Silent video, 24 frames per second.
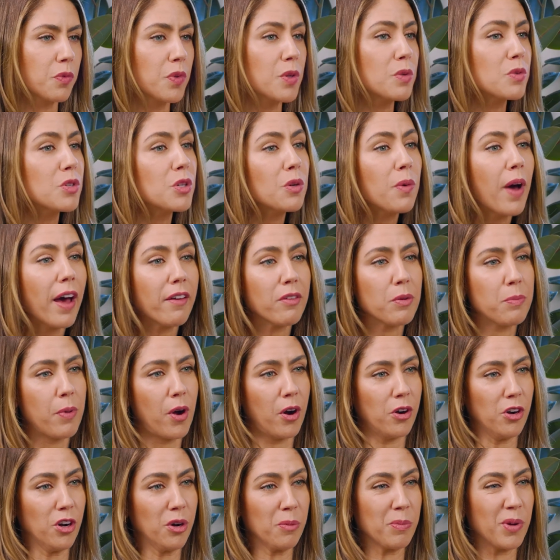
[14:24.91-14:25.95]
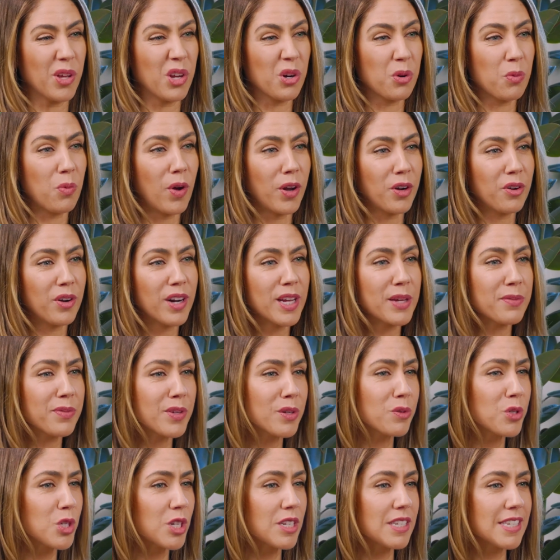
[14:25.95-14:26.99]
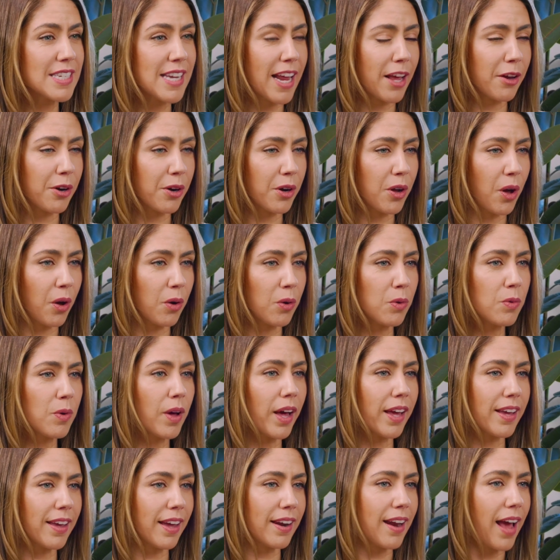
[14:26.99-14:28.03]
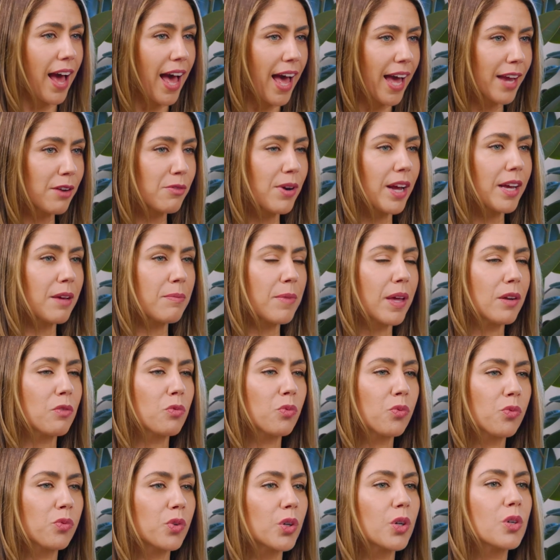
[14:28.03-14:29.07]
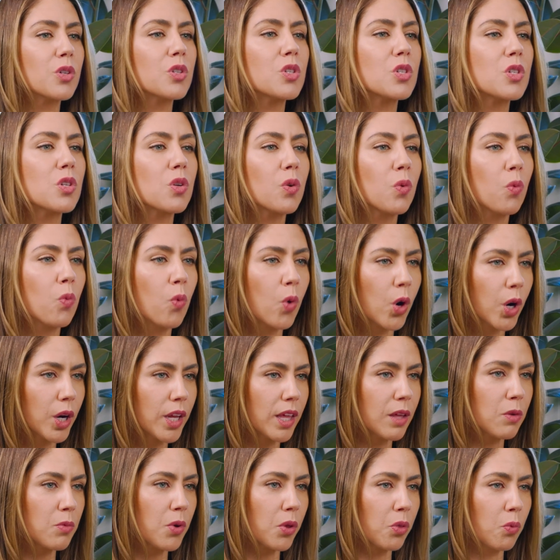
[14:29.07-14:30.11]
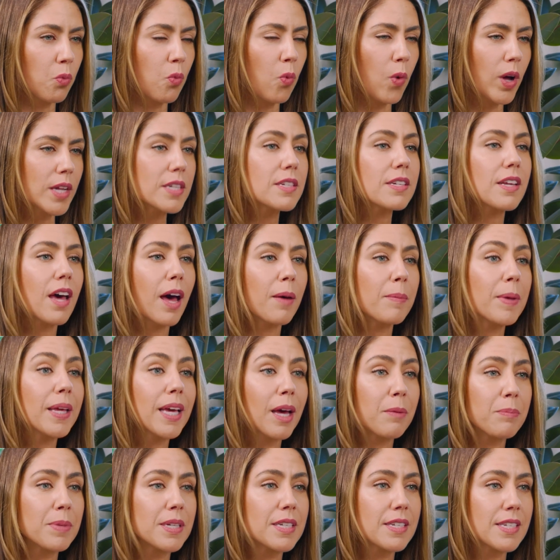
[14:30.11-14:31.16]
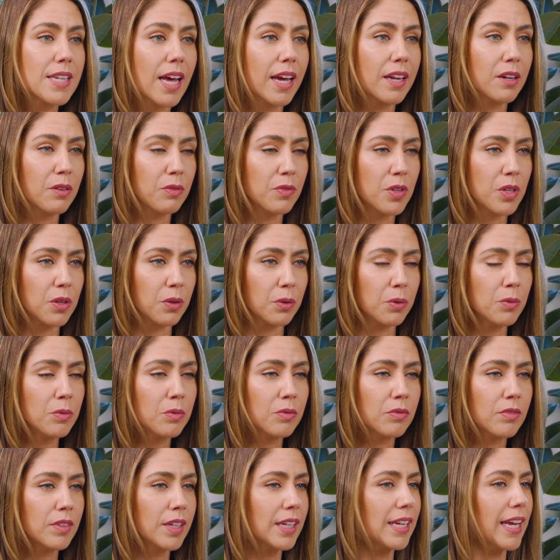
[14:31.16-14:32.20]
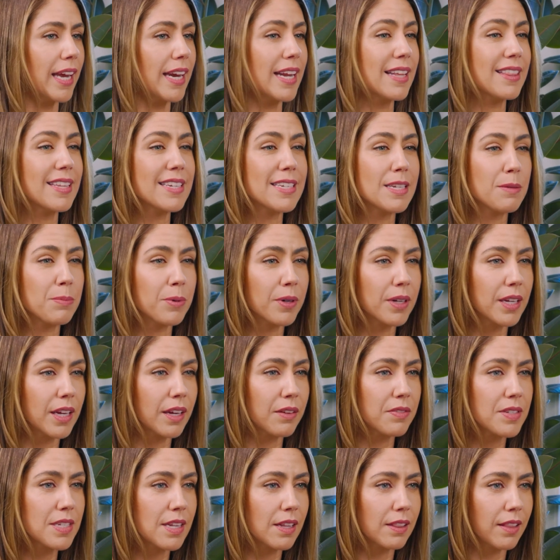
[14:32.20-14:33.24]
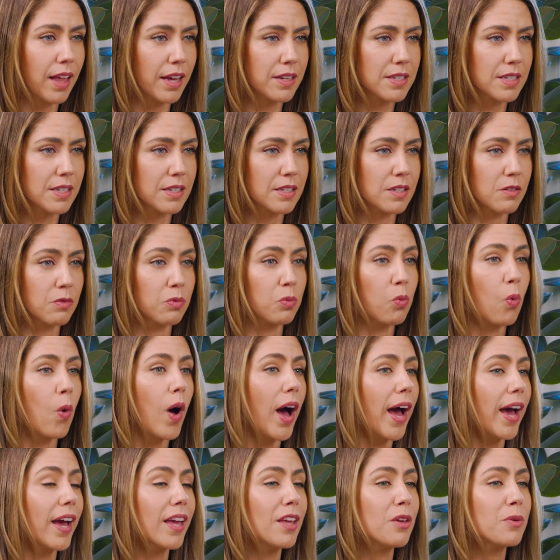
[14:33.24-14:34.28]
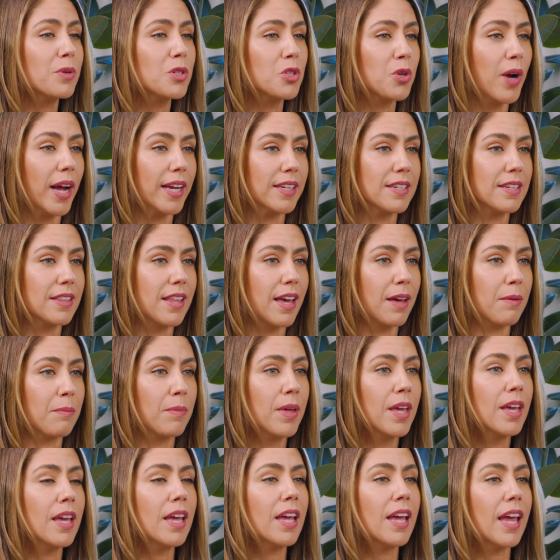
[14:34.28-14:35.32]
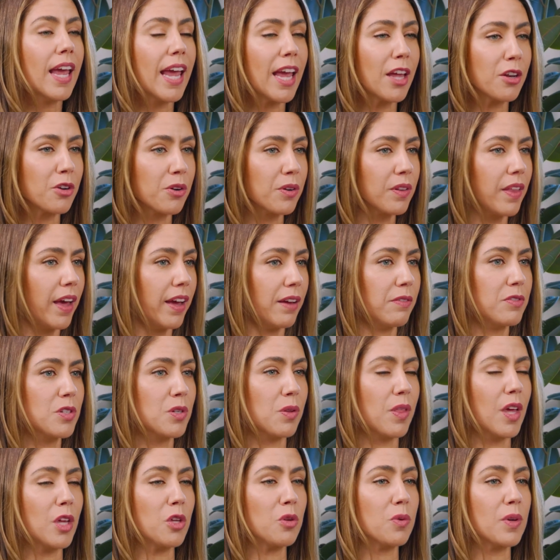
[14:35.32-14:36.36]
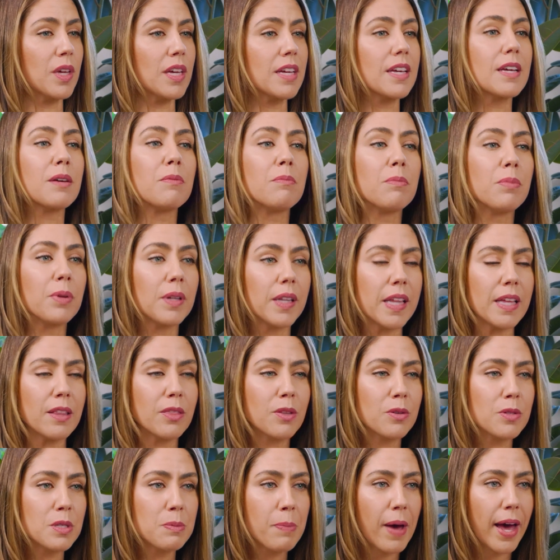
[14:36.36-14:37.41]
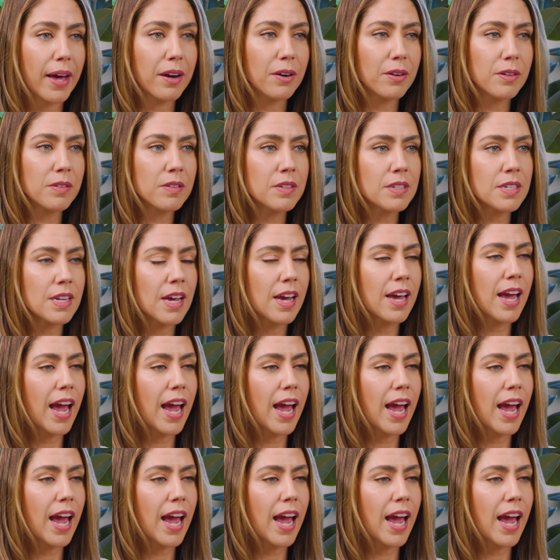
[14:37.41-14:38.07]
if you do have a partner, but you're wondering if you should stay or go, again, I recommend first working with what's coming up inside of you, getting the deeper gifts and lessons of why you attracted them in your life so that you can complete those patterns.